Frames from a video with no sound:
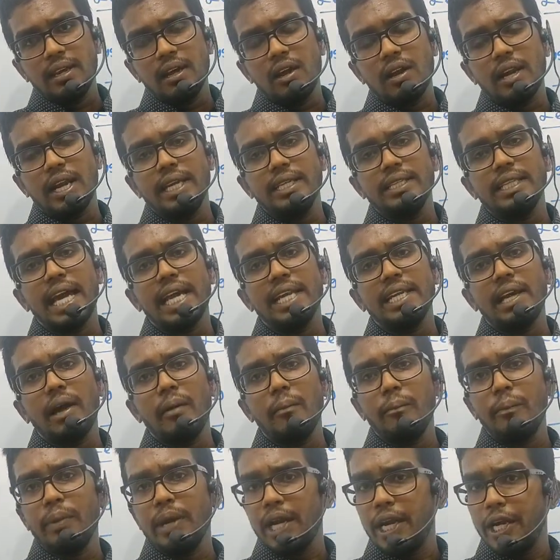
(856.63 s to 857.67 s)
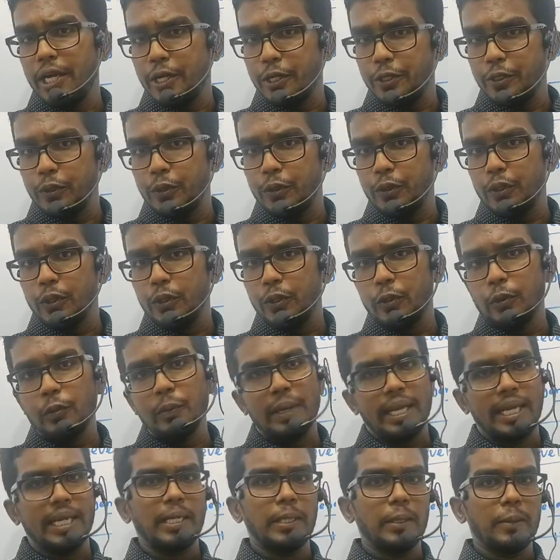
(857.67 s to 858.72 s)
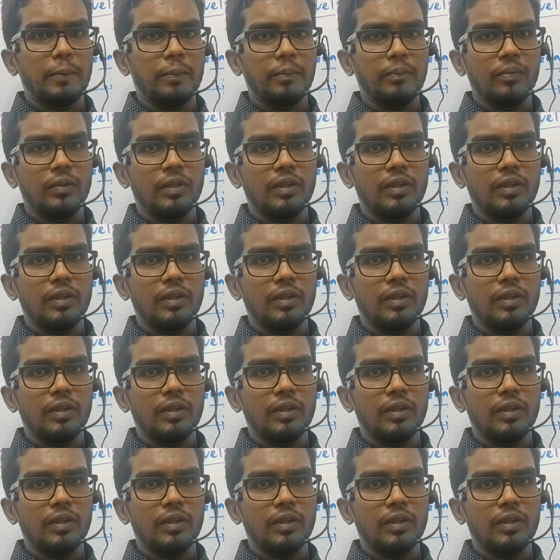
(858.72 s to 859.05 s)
alright, than compared to women.